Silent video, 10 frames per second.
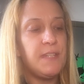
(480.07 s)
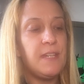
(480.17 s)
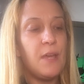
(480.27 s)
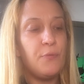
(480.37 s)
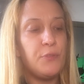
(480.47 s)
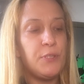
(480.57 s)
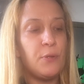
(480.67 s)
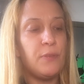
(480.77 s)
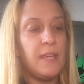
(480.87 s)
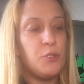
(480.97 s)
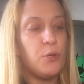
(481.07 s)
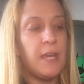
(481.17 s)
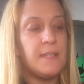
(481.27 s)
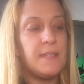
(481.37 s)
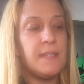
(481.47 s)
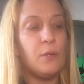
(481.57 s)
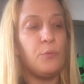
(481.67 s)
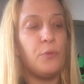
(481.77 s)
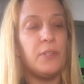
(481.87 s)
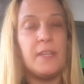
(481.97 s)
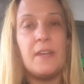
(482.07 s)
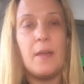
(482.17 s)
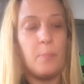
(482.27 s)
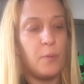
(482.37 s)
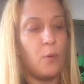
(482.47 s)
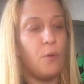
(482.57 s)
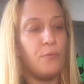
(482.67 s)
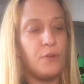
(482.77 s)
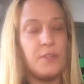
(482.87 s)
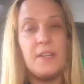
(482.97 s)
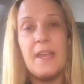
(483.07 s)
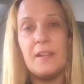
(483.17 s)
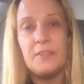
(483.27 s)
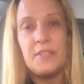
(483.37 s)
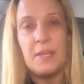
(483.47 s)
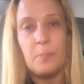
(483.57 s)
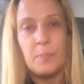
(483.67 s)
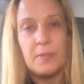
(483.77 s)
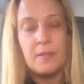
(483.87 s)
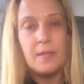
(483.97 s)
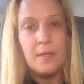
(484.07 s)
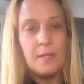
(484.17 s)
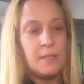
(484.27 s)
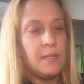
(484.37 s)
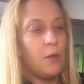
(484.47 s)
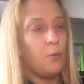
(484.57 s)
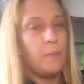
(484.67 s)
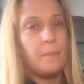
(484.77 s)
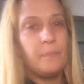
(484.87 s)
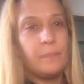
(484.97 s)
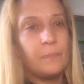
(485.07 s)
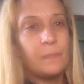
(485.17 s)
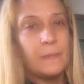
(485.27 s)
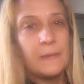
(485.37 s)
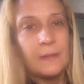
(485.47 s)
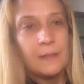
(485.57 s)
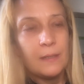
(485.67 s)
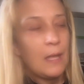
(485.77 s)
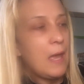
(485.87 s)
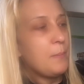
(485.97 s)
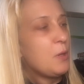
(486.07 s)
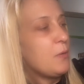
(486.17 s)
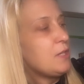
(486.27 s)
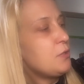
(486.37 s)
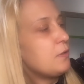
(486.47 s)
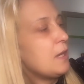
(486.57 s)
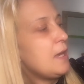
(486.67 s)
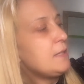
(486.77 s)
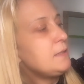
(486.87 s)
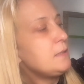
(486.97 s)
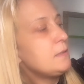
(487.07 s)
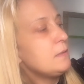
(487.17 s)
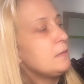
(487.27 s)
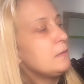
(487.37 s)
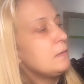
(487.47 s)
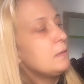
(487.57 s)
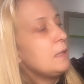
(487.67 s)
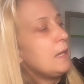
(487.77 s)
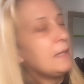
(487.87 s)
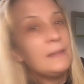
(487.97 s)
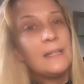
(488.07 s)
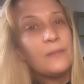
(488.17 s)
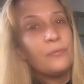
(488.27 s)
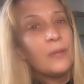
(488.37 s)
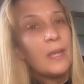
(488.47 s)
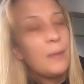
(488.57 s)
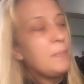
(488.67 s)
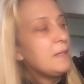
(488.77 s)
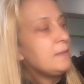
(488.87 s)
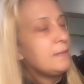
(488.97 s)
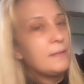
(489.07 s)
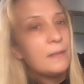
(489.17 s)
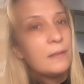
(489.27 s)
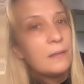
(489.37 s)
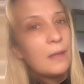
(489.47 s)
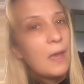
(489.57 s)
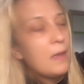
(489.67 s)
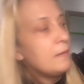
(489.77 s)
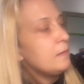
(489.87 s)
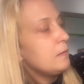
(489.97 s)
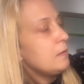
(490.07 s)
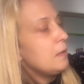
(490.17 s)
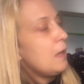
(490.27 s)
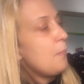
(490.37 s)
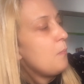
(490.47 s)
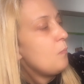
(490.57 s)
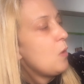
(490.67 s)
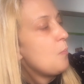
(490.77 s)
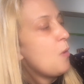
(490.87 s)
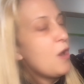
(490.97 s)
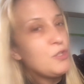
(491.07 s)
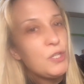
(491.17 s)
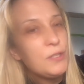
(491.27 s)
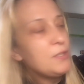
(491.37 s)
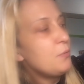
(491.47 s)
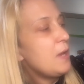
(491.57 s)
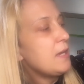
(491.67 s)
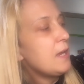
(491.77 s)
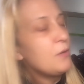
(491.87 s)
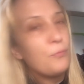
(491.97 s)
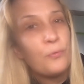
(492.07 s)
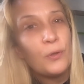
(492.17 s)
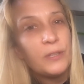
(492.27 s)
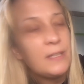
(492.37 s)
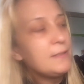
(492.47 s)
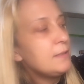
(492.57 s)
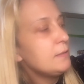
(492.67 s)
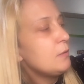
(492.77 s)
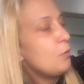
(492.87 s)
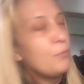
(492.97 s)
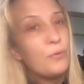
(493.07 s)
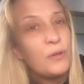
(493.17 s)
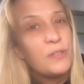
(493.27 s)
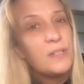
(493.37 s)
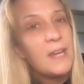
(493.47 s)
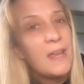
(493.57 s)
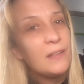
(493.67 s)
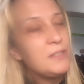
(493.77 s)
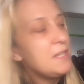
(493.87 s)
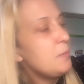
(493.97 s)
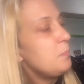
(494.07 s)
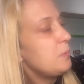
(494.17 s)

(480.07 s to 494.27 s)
enough so that you can still fold it up over the nail tip. So I'm going to cut and leave a bit a margin so I can fold it over the nail tip